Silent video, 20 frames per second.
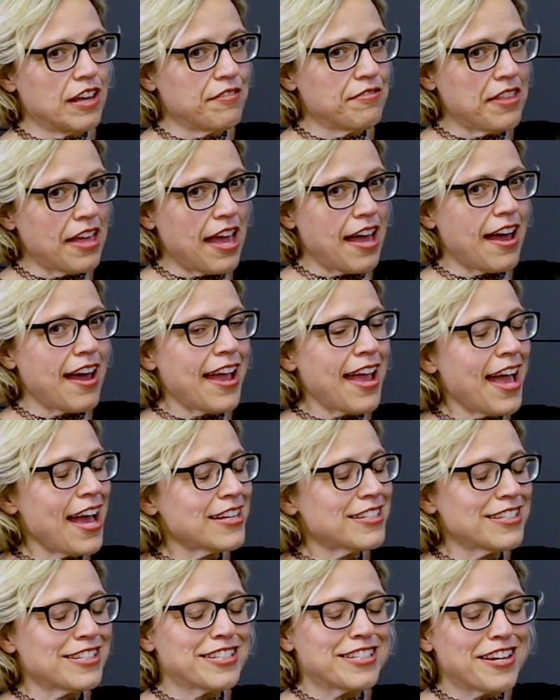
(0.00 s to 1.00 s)
Love that. I
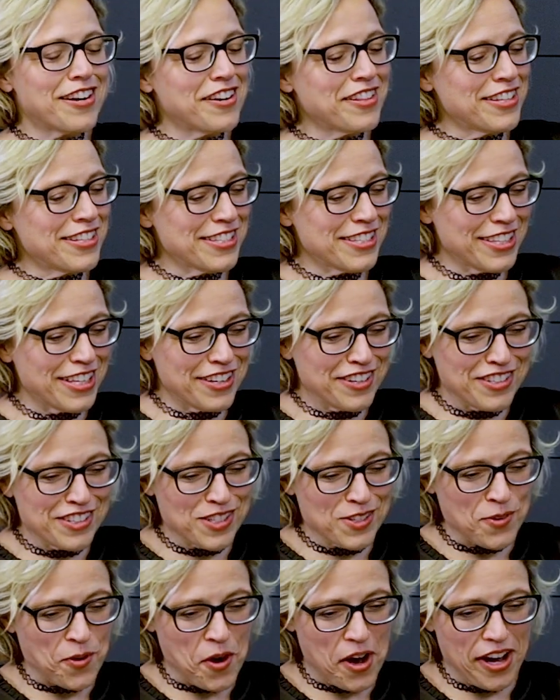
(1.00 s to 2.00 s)
had to share this little
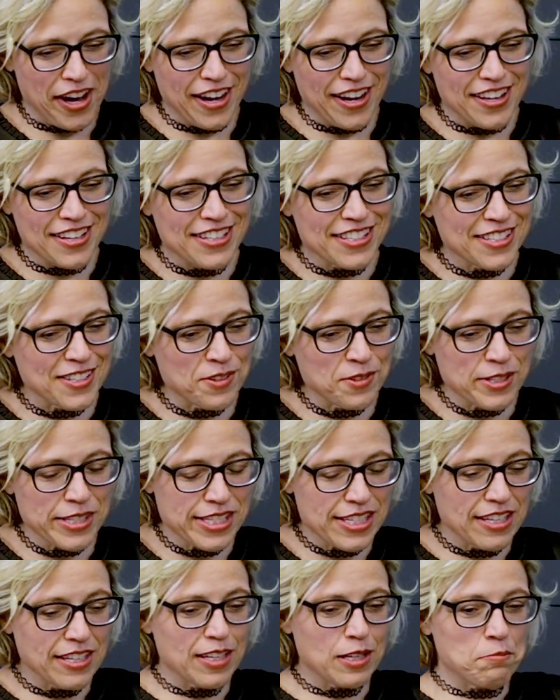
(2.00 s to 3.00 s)
story. It's so
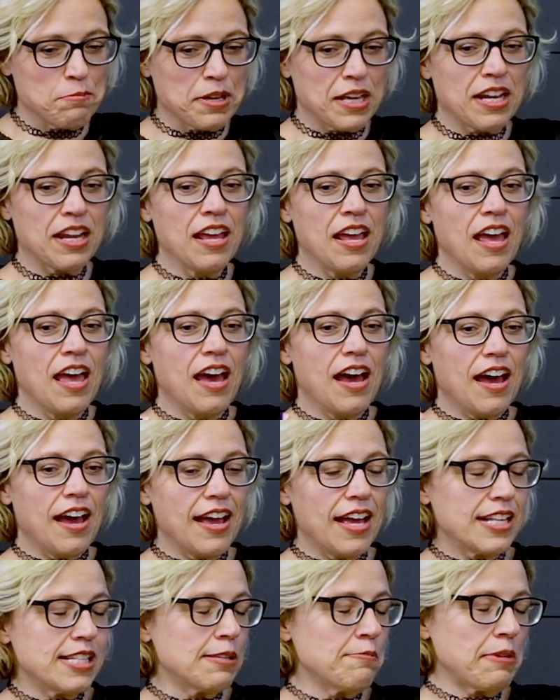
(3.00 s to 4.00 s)
silly, but I
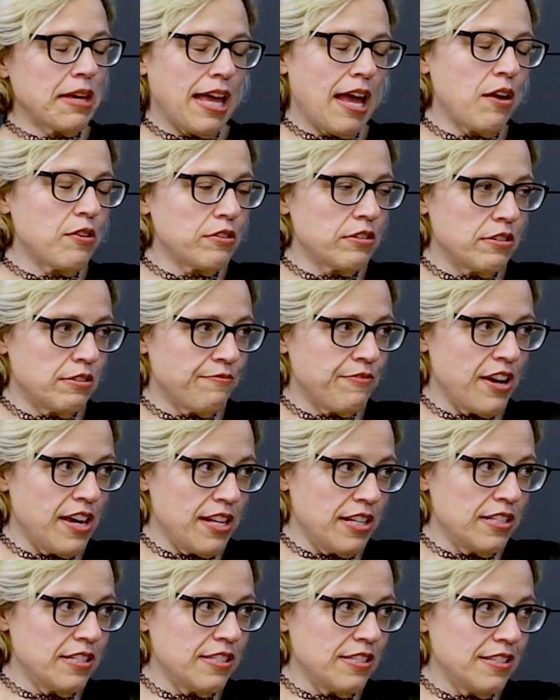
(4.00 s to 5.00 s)
had some accountant
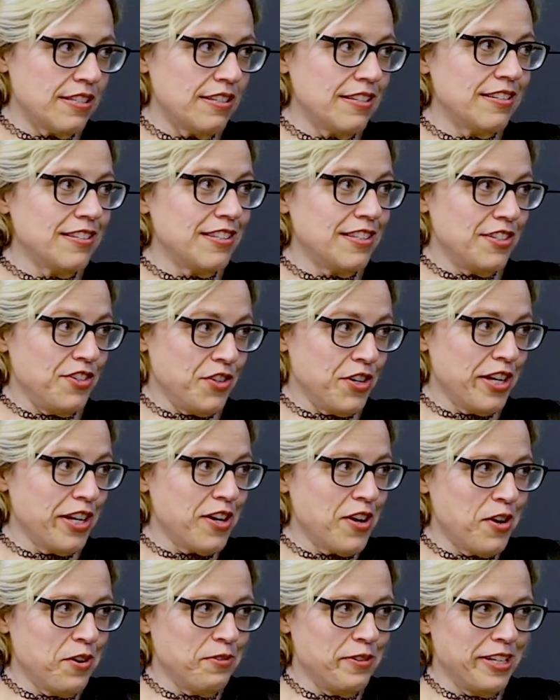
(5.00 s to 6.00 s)
friends during
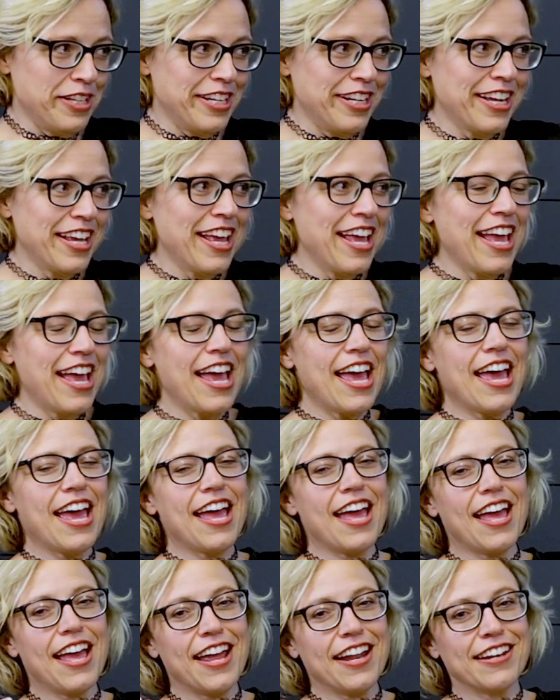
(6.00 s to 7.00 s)
COVID,
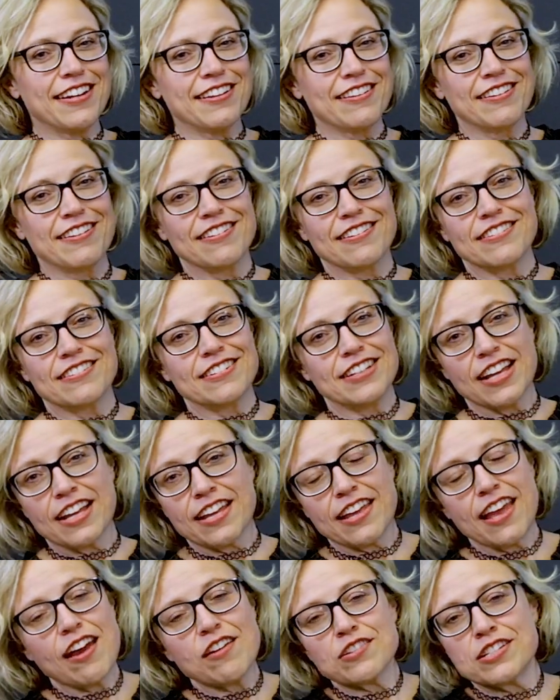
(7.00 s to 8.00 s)
and
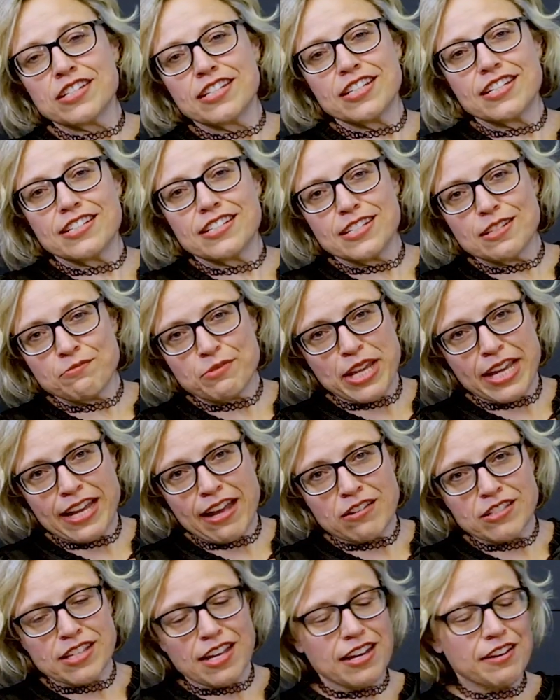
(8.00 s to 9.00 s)
accountancy seems like
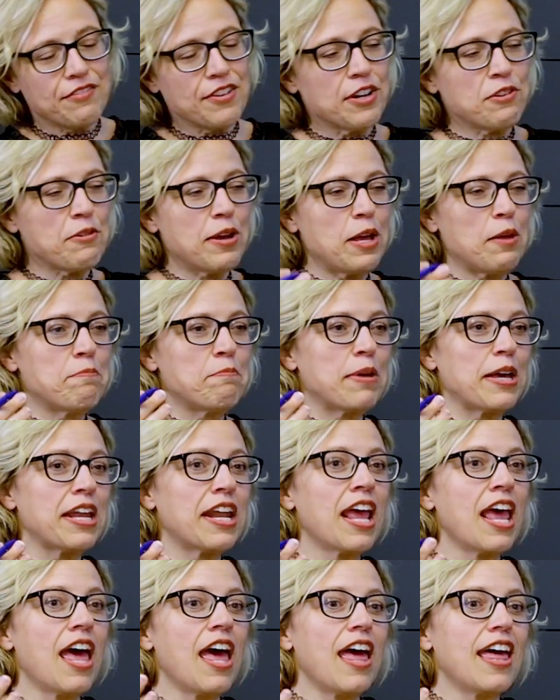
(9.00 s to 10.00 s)
outside of our realm, but
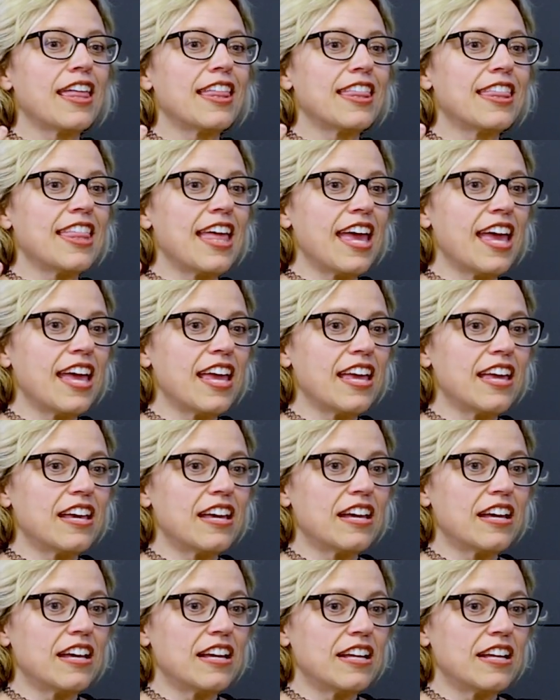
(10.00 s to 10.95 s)
they